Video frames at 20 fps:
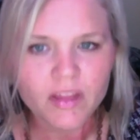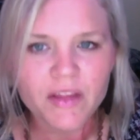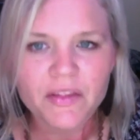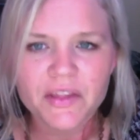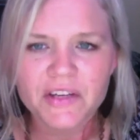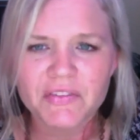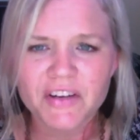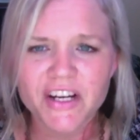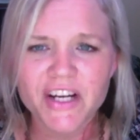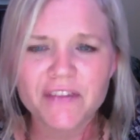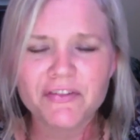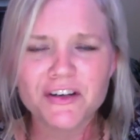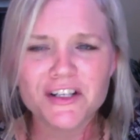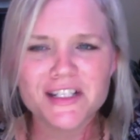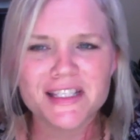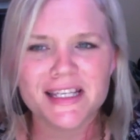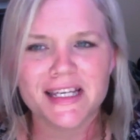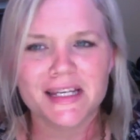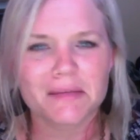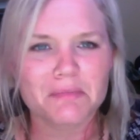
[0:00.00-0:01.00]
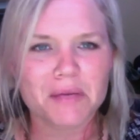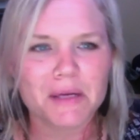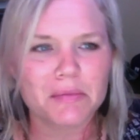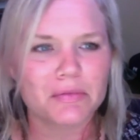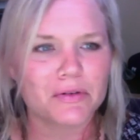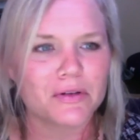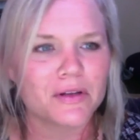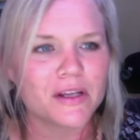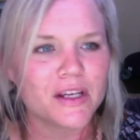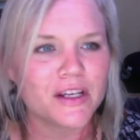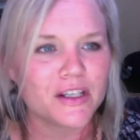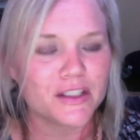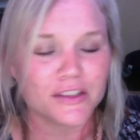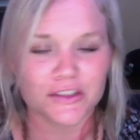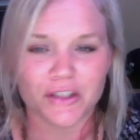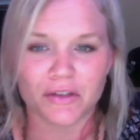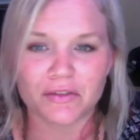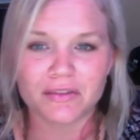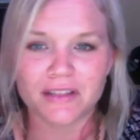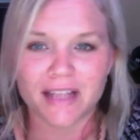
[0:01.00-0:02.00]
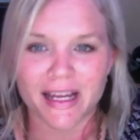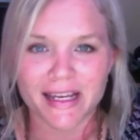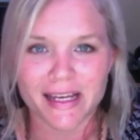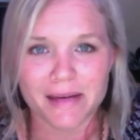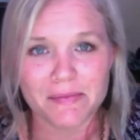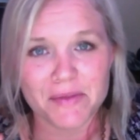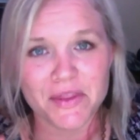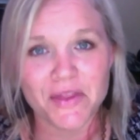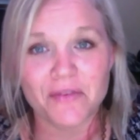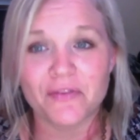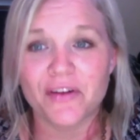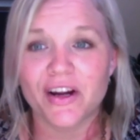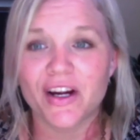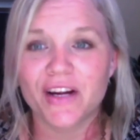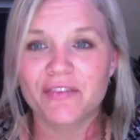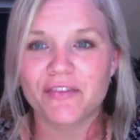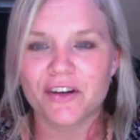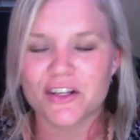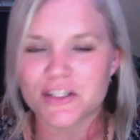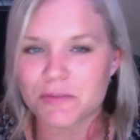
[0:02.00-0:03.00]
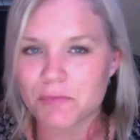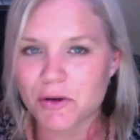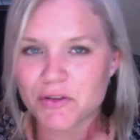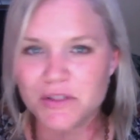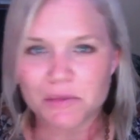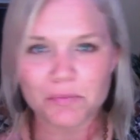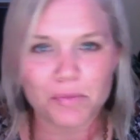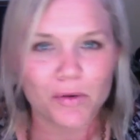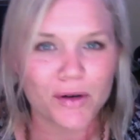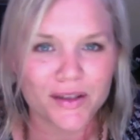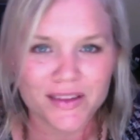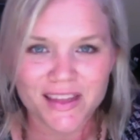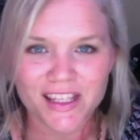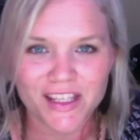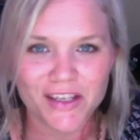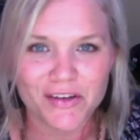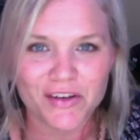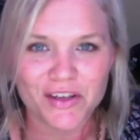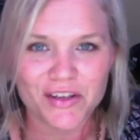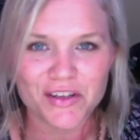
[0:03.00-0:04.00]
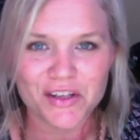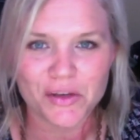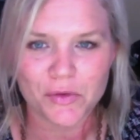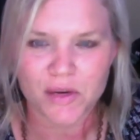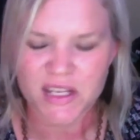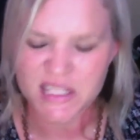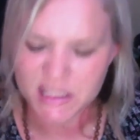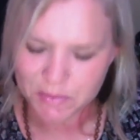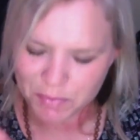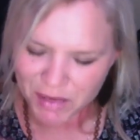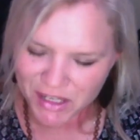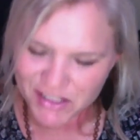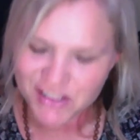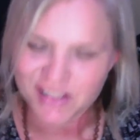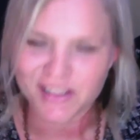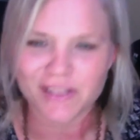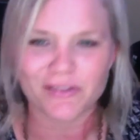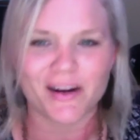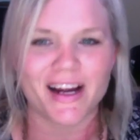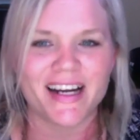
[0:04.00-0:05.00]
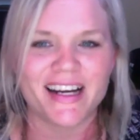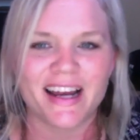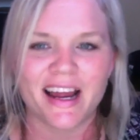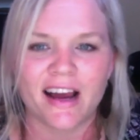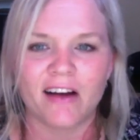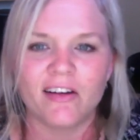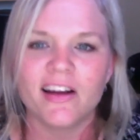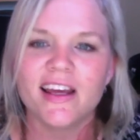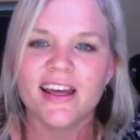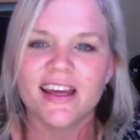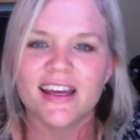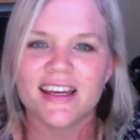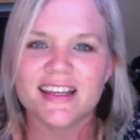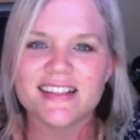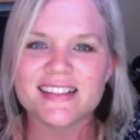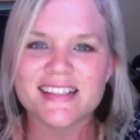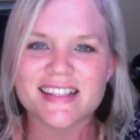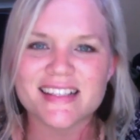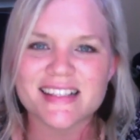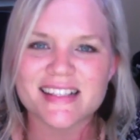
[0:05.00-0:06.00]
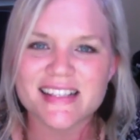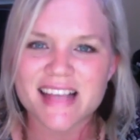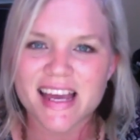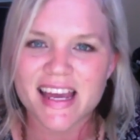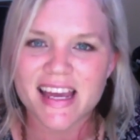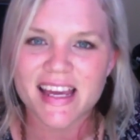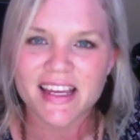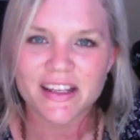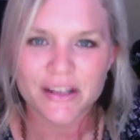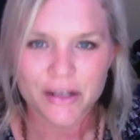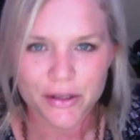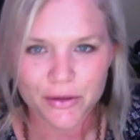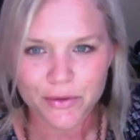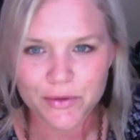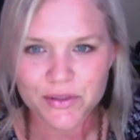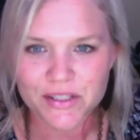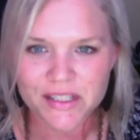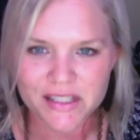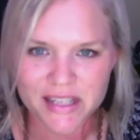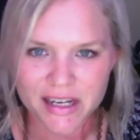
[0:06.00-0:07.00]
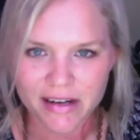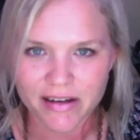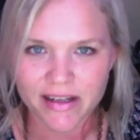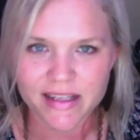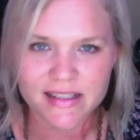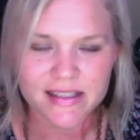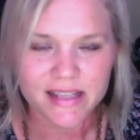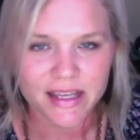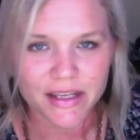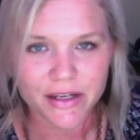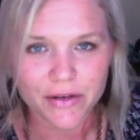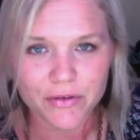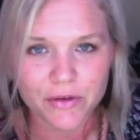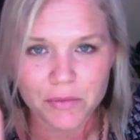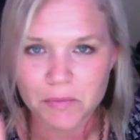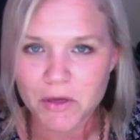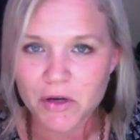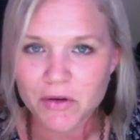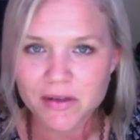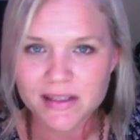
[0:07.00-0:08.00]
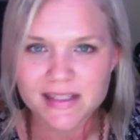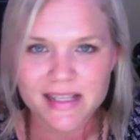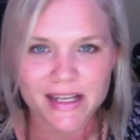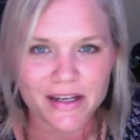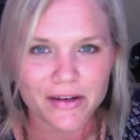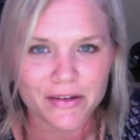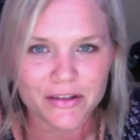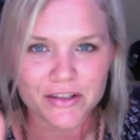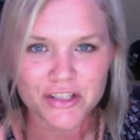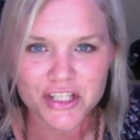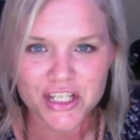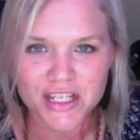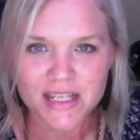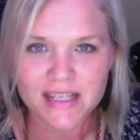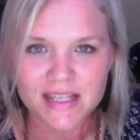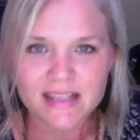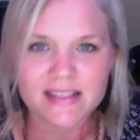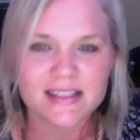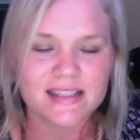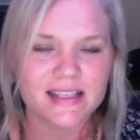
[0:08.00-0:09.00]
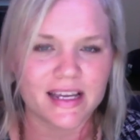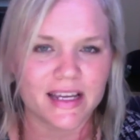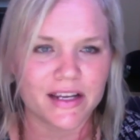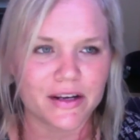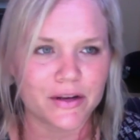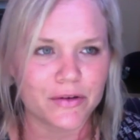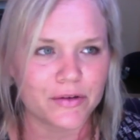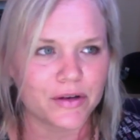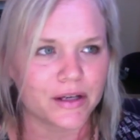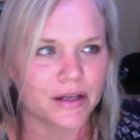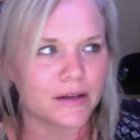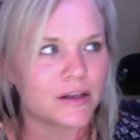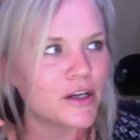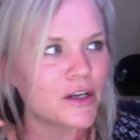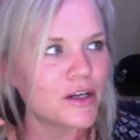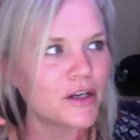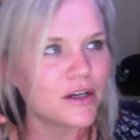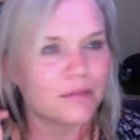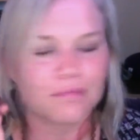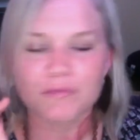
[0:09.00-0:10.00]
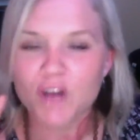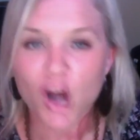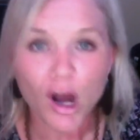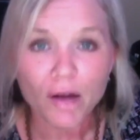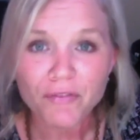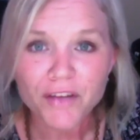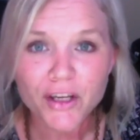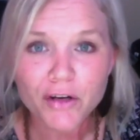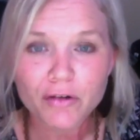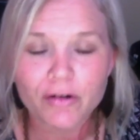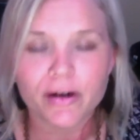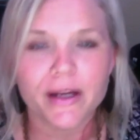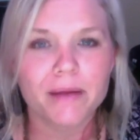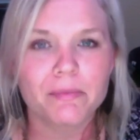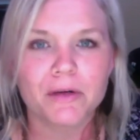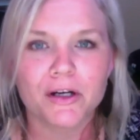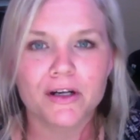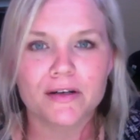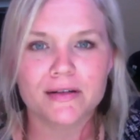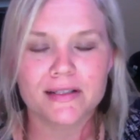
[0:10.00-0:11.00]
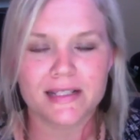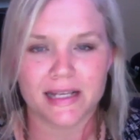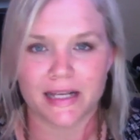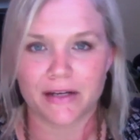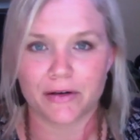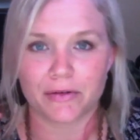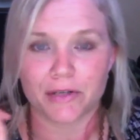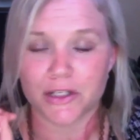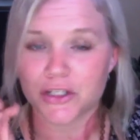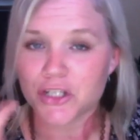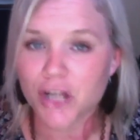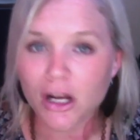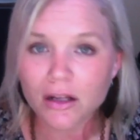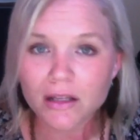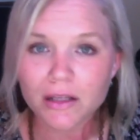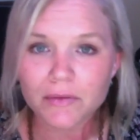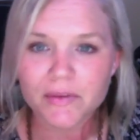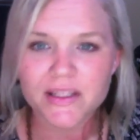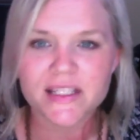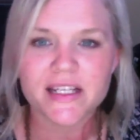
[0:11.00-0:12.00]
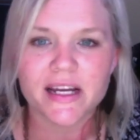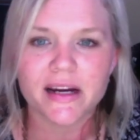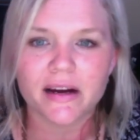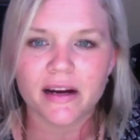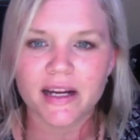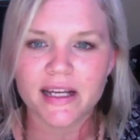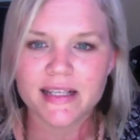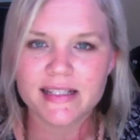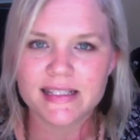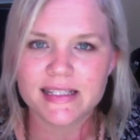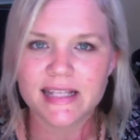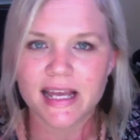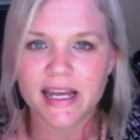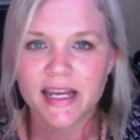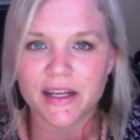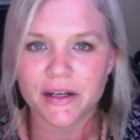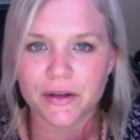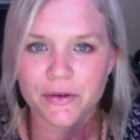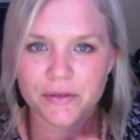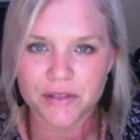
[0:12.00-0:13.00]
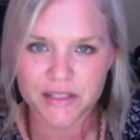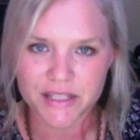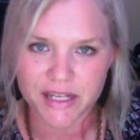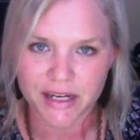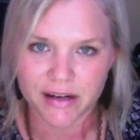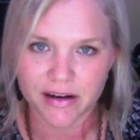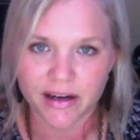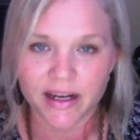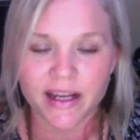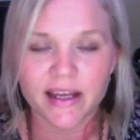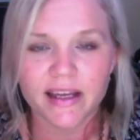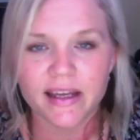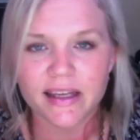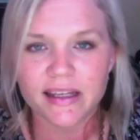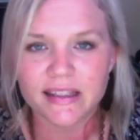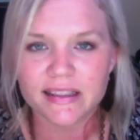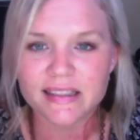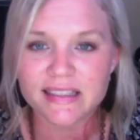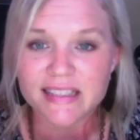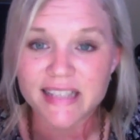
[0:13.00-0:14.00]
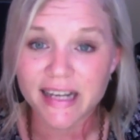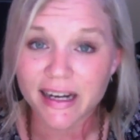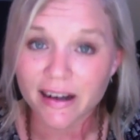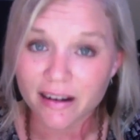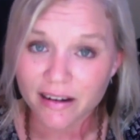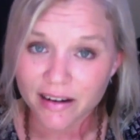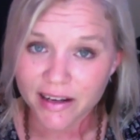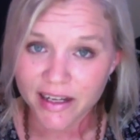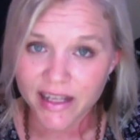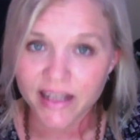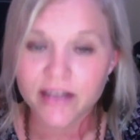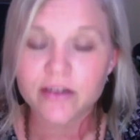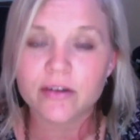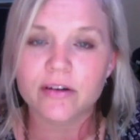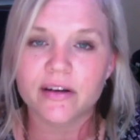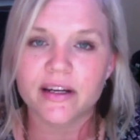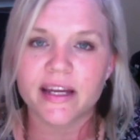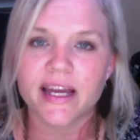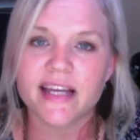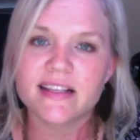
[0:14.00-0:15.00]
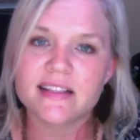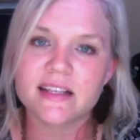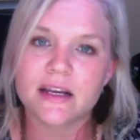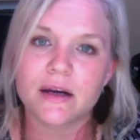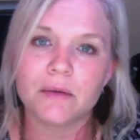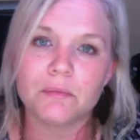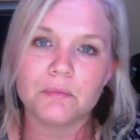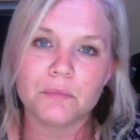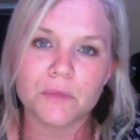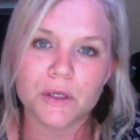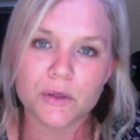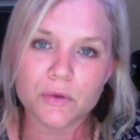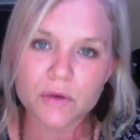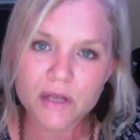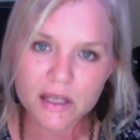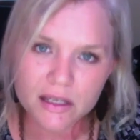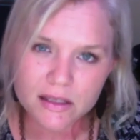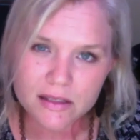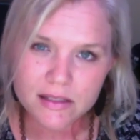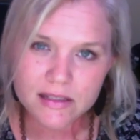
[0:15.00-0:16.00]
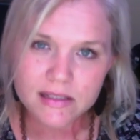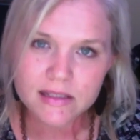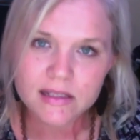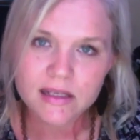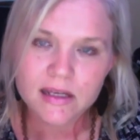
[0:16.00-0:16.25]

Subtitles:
The very first thing, and people don't like it, but the very first most important thing you can do, especially right now, is to say no to dairy. Say no to milk, say no to cheese, say no to coffee creamer, say no to chocolate with dairy, say no to dairy. Dairy creates a mucus